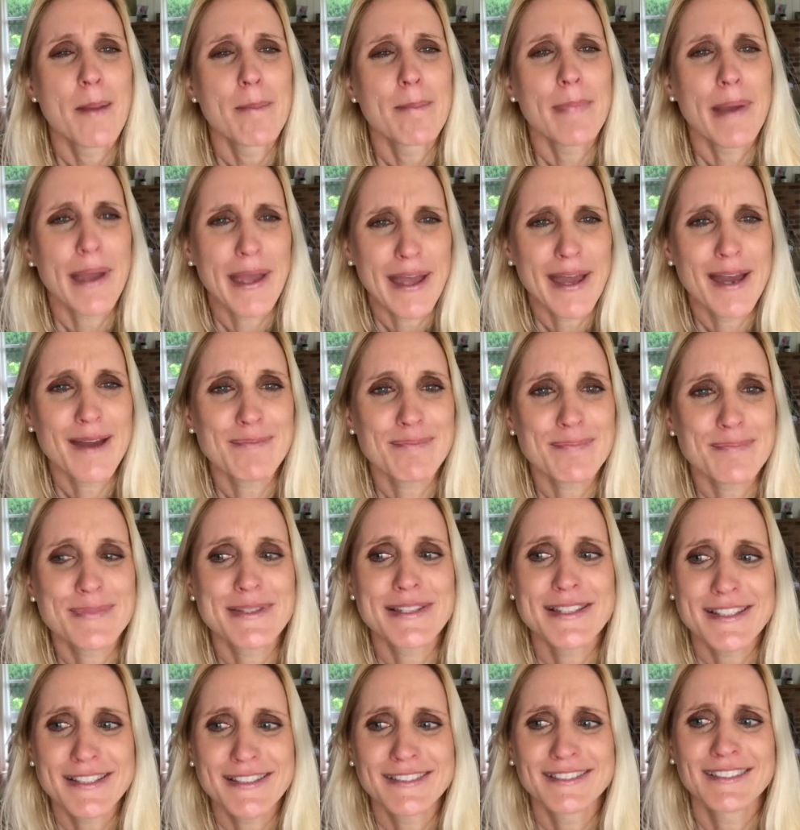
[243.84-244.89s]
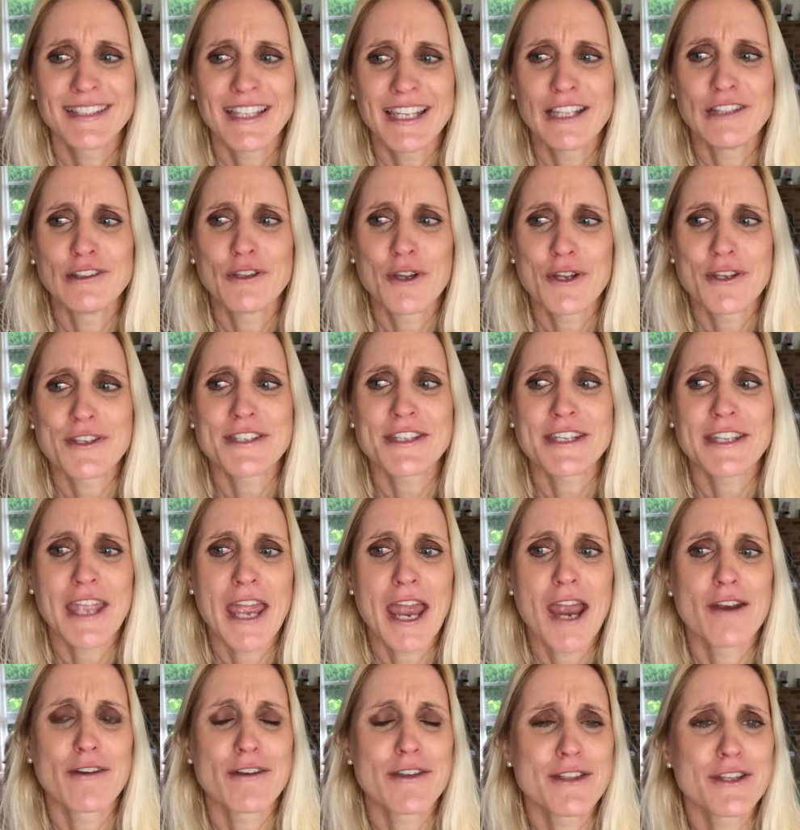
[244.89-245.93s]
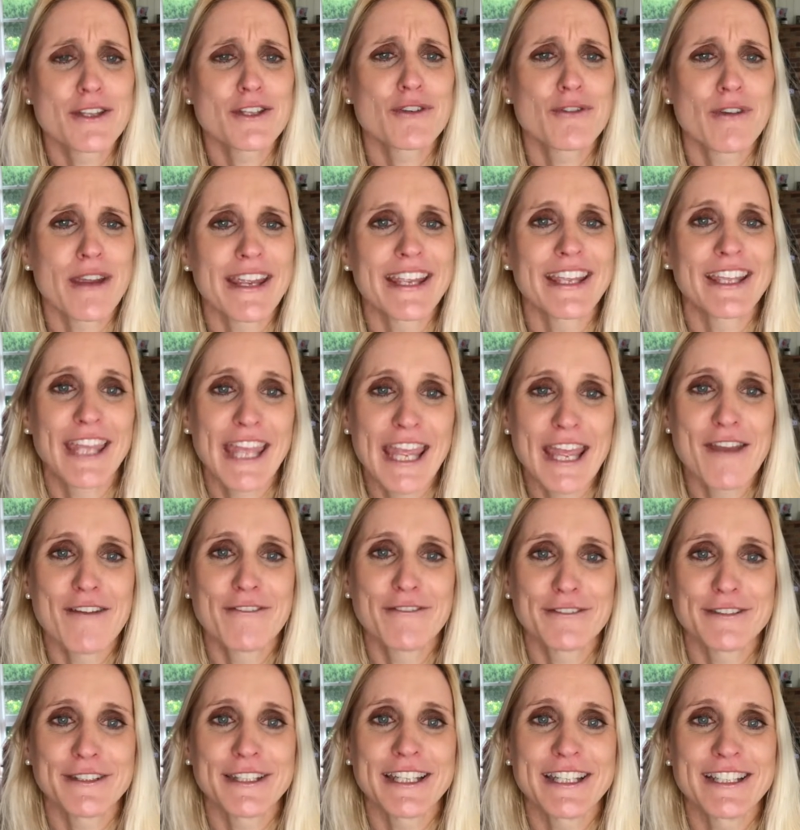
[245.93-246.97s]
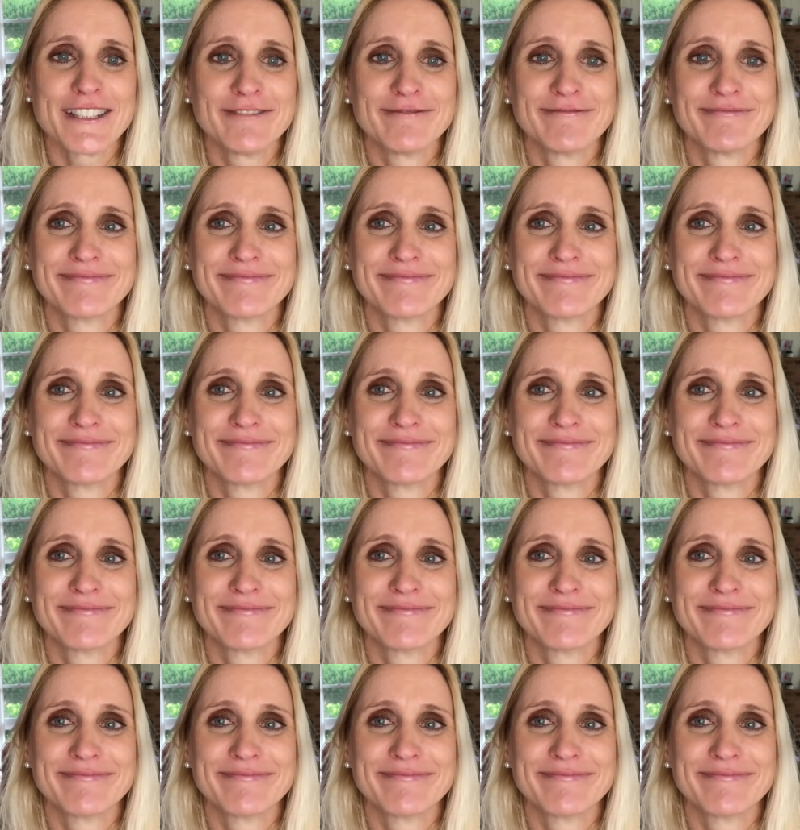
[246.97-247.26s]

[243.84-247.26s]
Perhaps he learnt to carry the tray carefully.